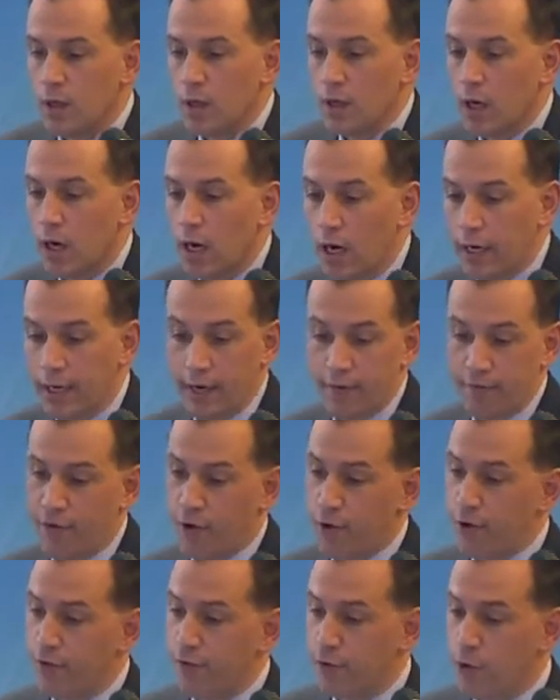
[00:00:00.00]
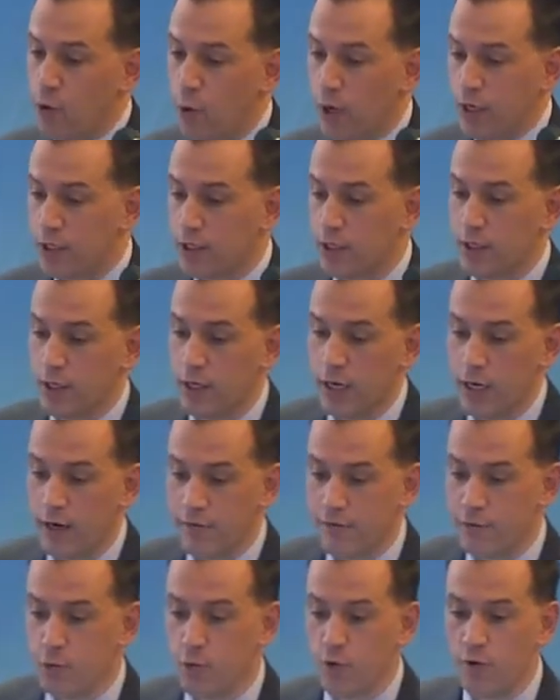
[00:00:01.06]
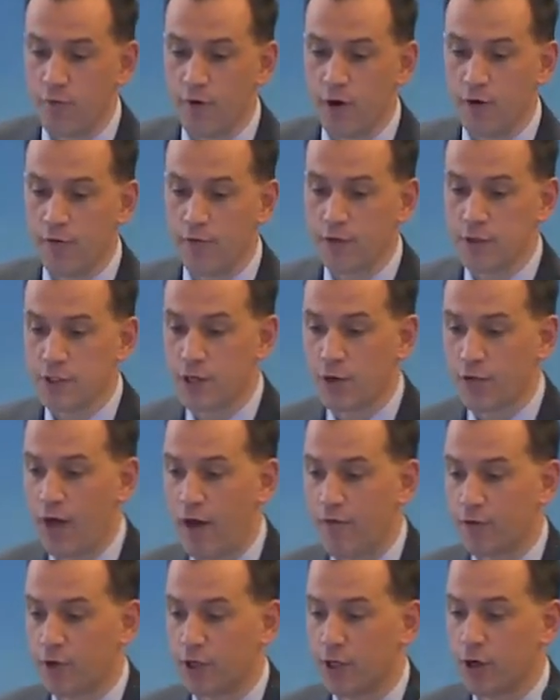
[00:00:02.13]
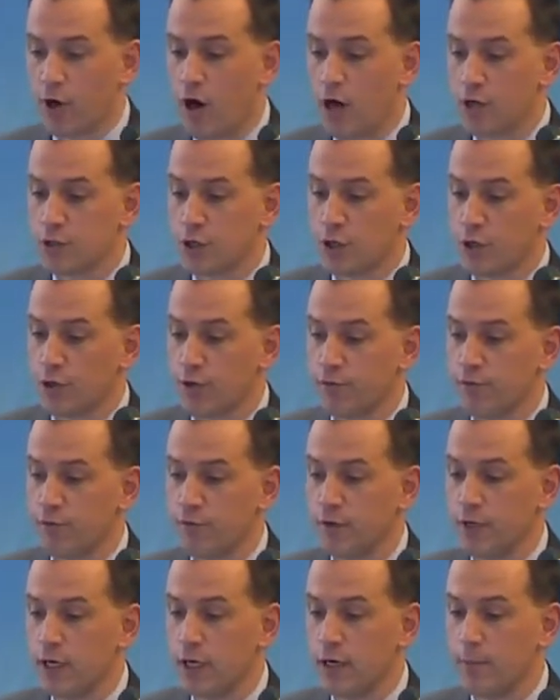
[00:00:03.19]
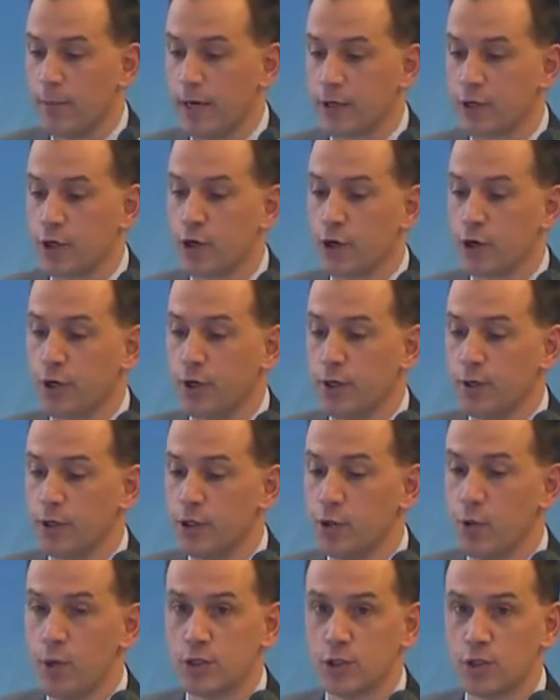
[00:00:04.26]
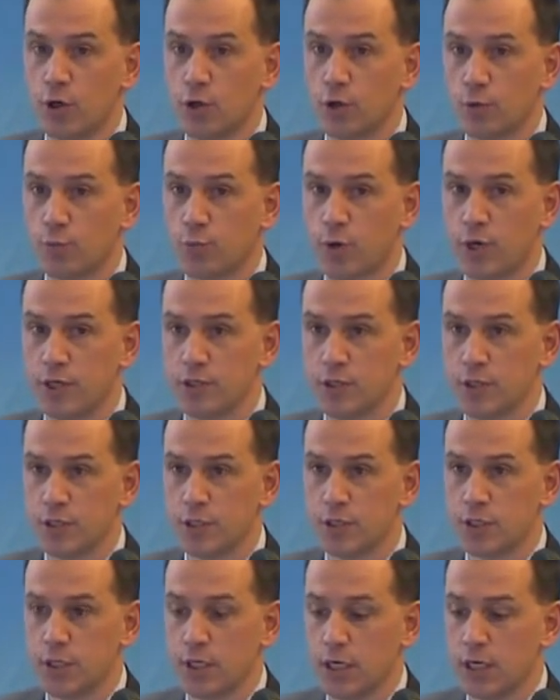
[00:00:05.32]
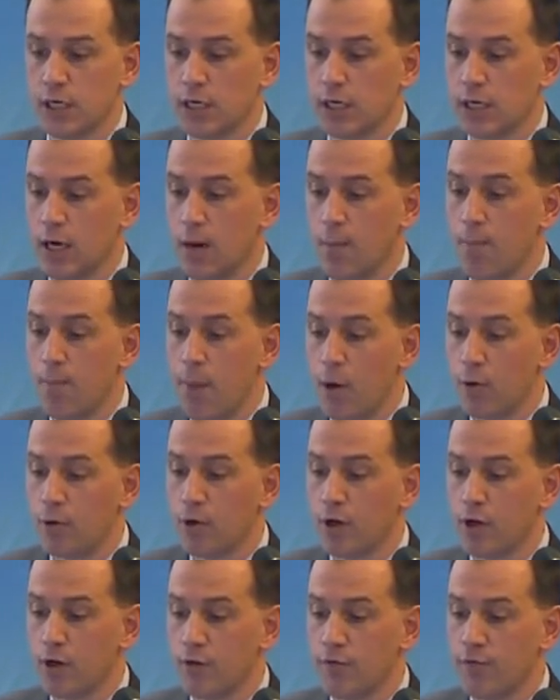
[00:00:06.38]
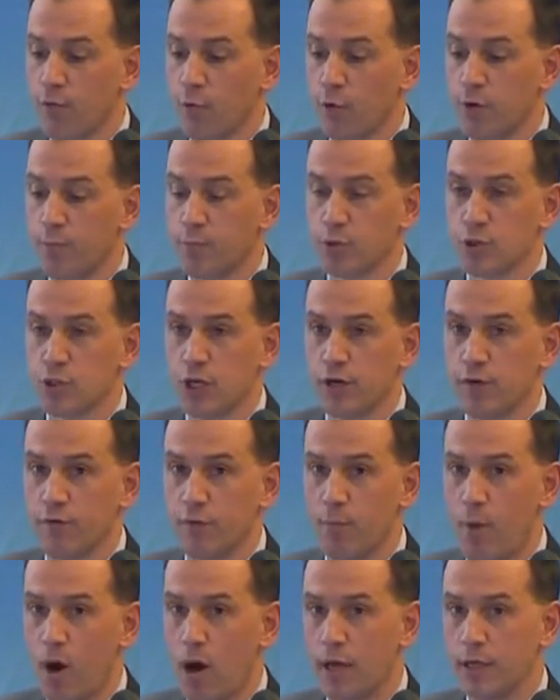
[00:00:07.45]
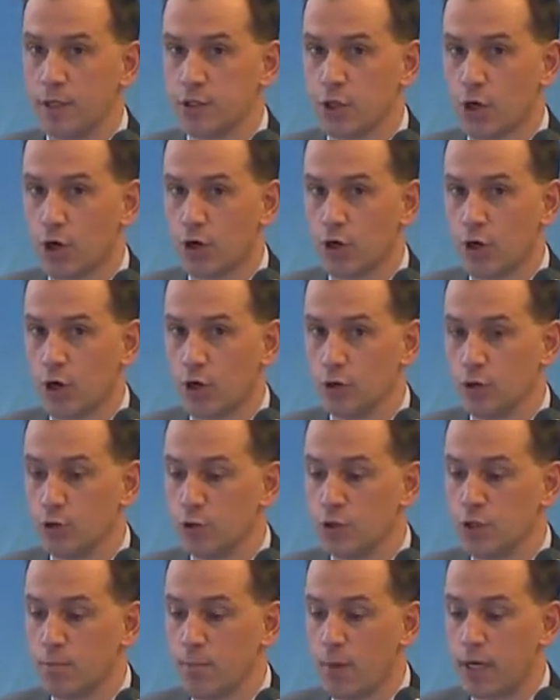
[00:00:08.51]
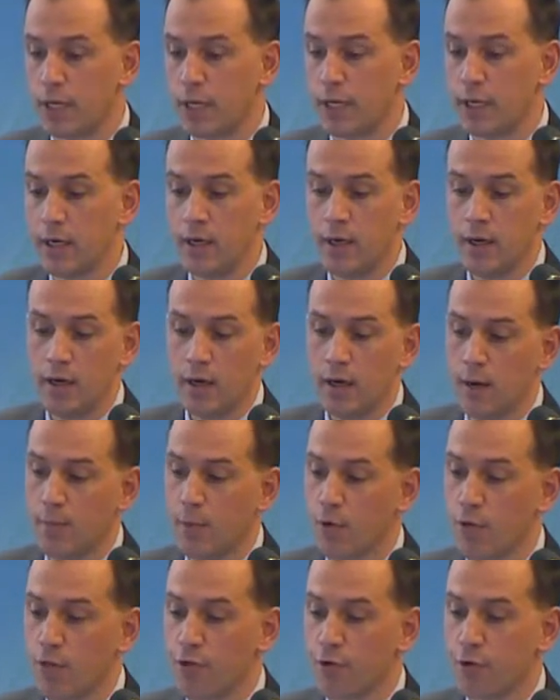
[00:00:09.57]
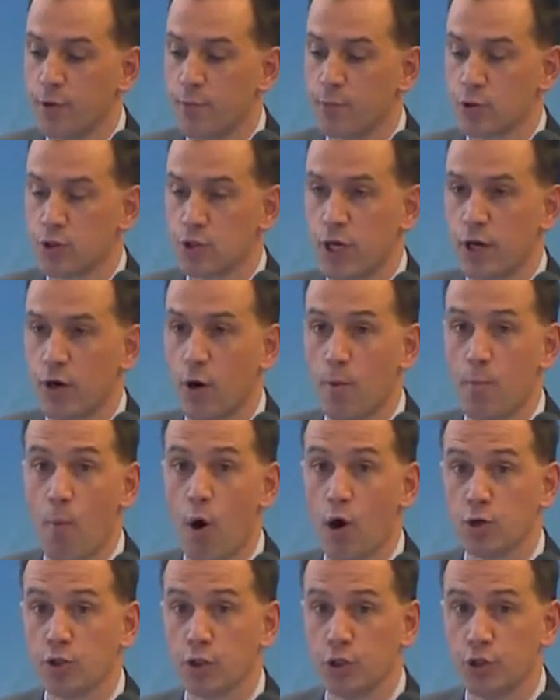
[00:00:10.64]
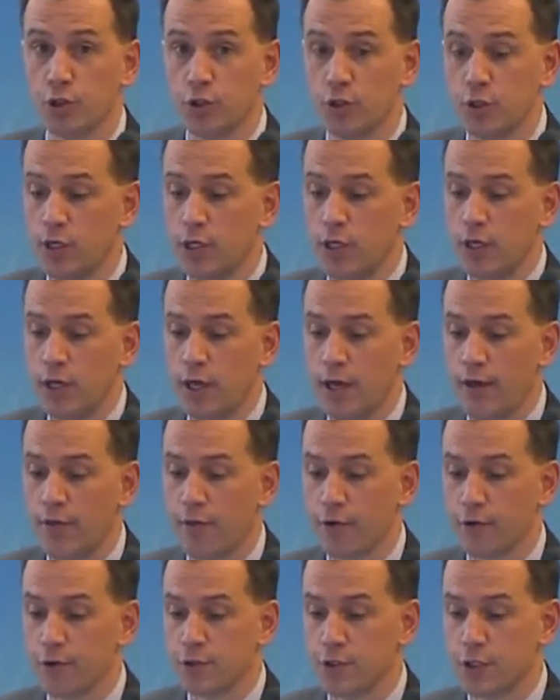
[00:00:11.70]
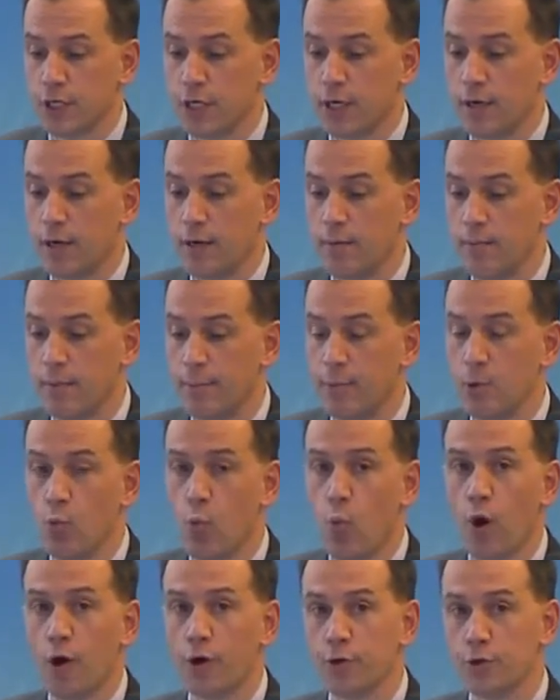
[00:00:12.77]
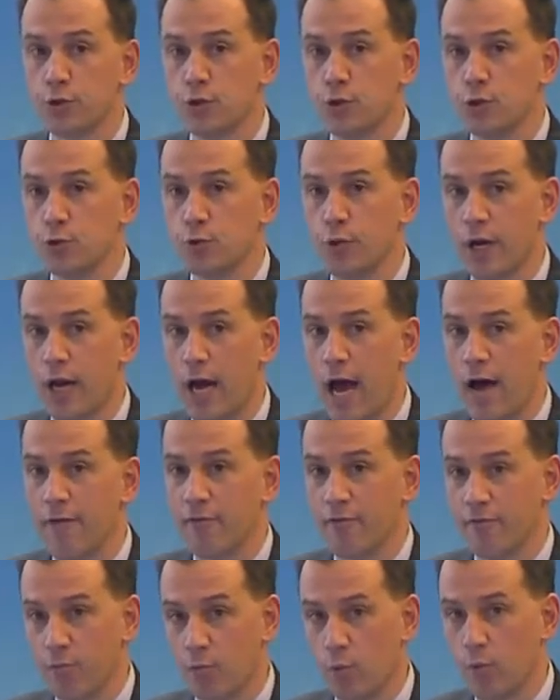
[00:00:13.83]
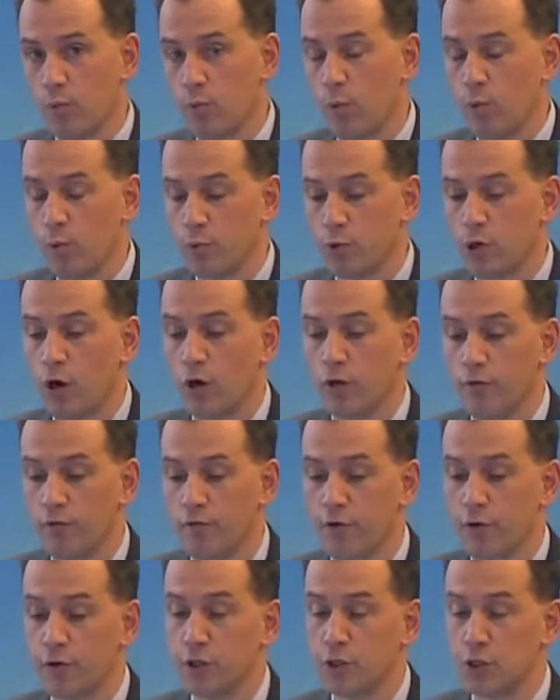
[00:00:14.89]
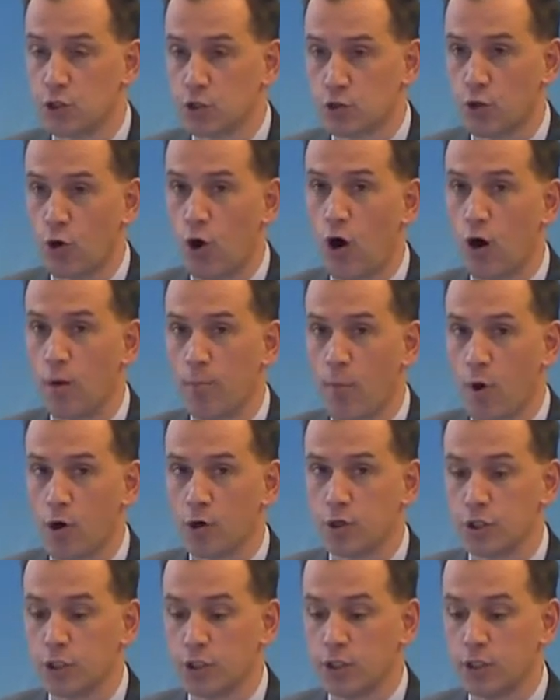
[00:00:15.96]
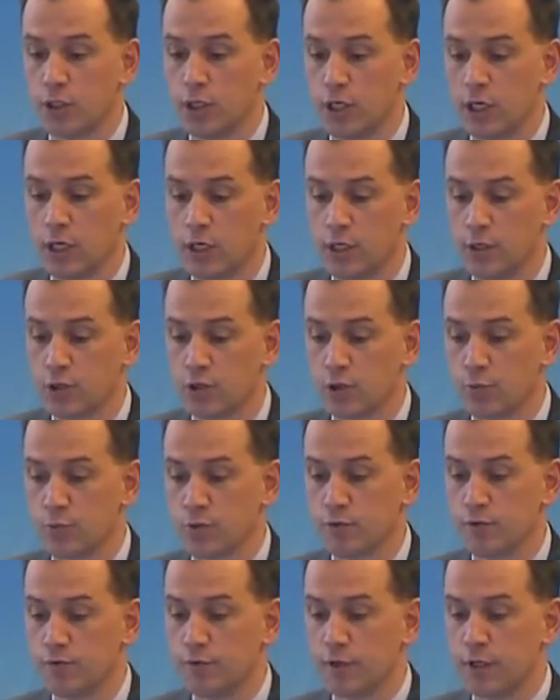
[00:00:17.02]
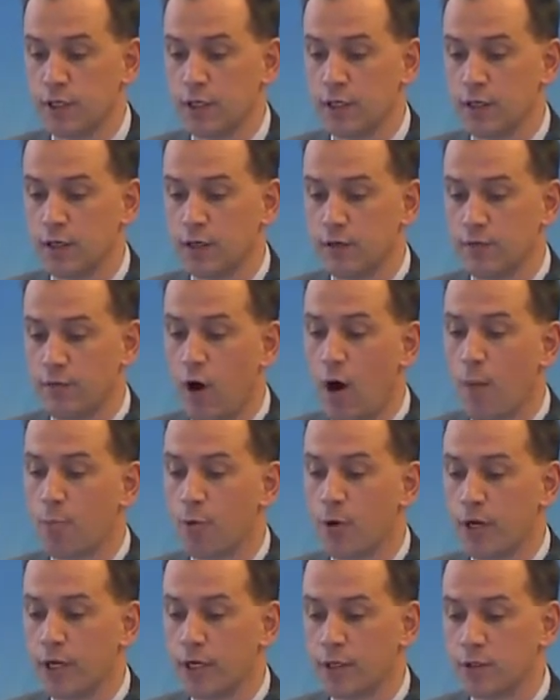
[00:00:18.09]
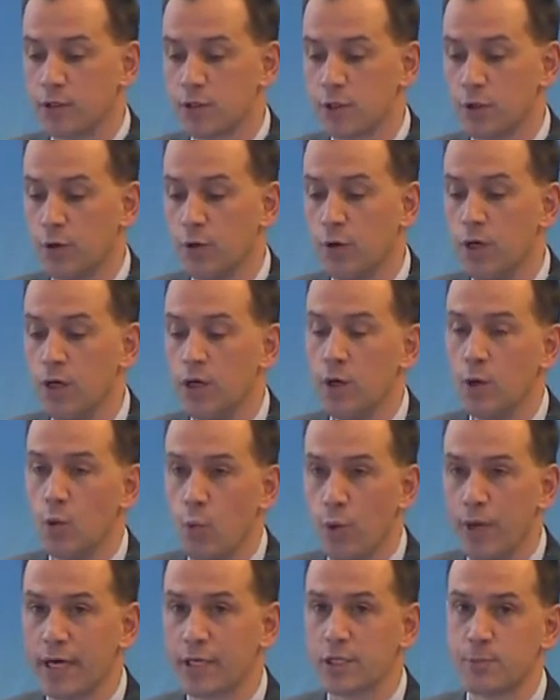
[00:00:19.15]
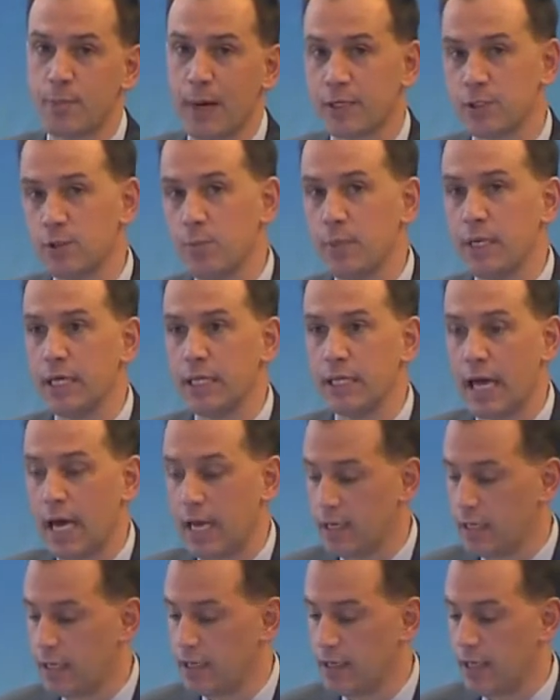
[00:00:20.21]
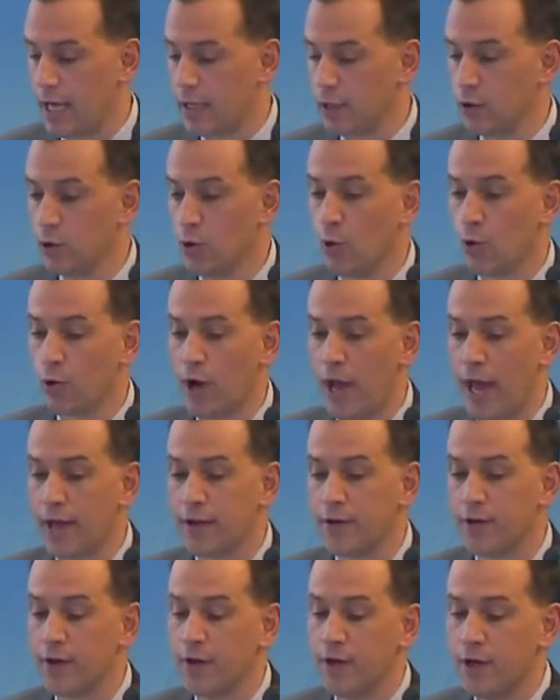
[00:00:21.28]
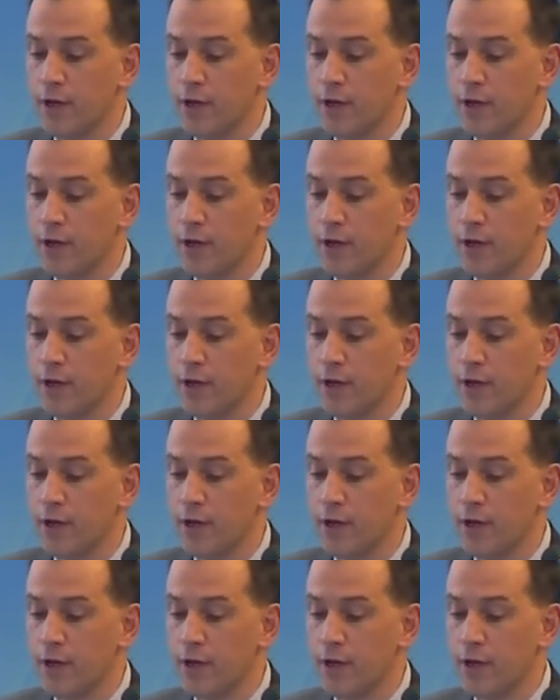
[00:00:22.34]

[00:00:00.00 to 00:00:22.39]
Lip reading: Again, very quick view of the South African cost curve. At current US dollar prices, about 40% of the mines are losing money, about 30% are marginal, and there's maybe 1 or 2 that have what we would call a very strong margin in terms of operating. So we expect to be in that lower end.